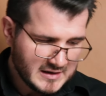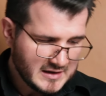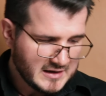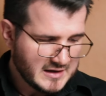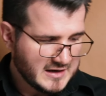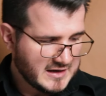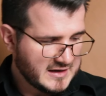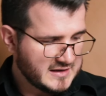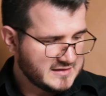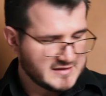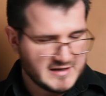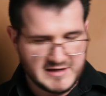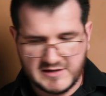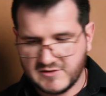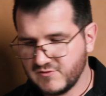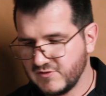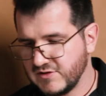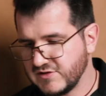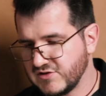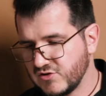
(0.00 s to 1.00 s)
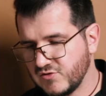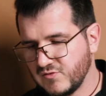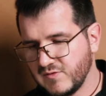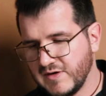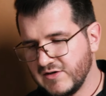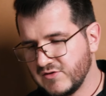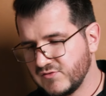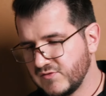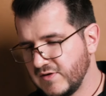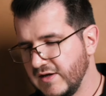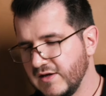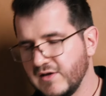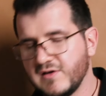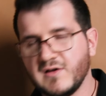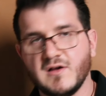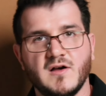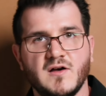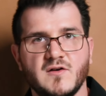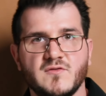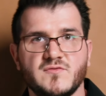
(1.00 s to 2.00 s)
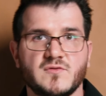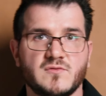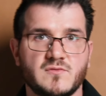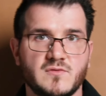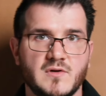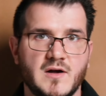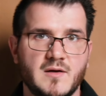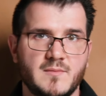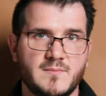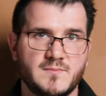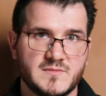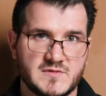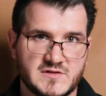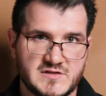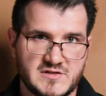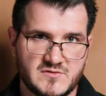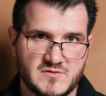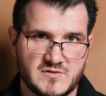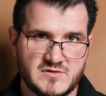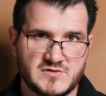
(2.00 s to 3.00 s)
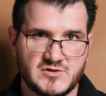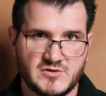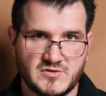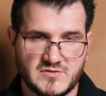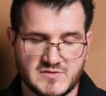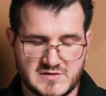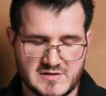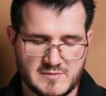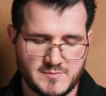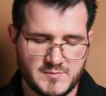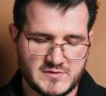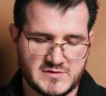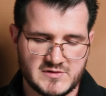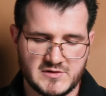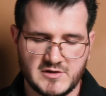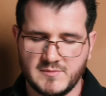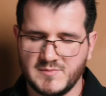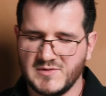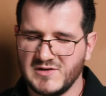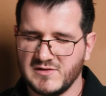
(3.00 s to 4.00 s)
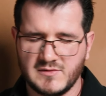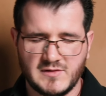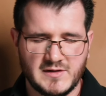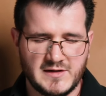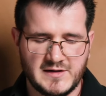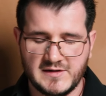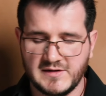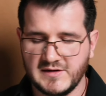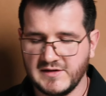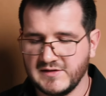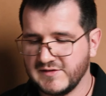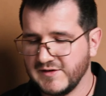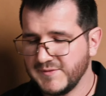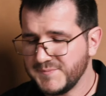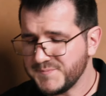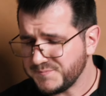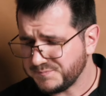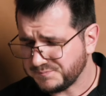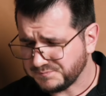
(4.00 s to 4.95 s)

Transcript: Daiquiri is a great drink of rum, citrus juice, simple syrup, clean and easy.